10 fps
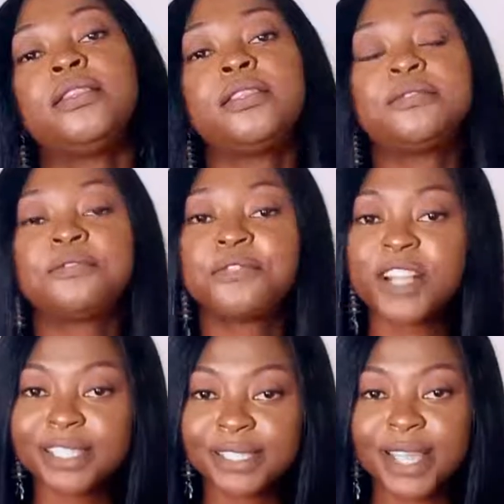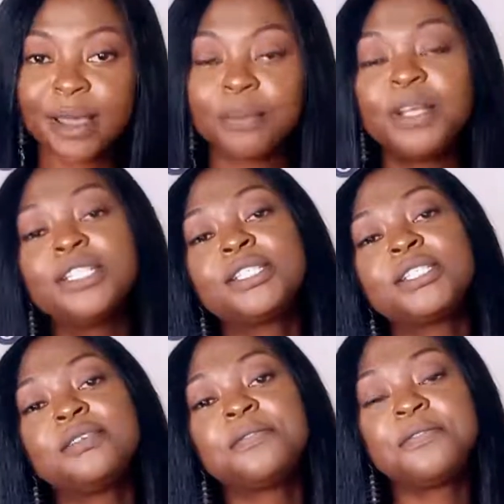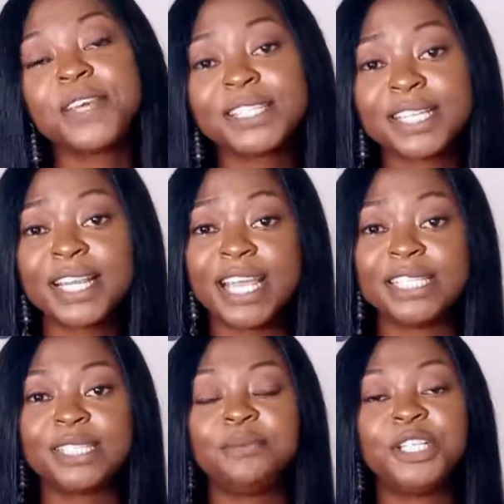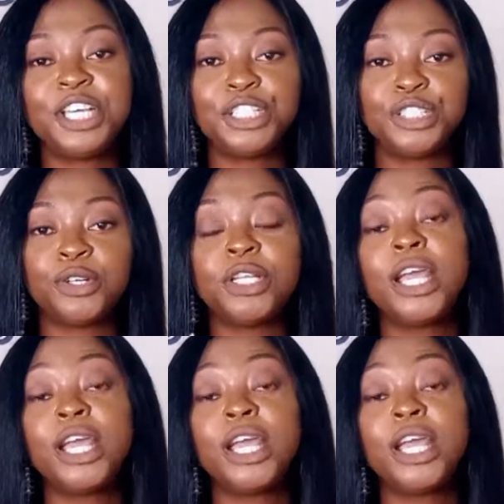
The first step to defeating intimidation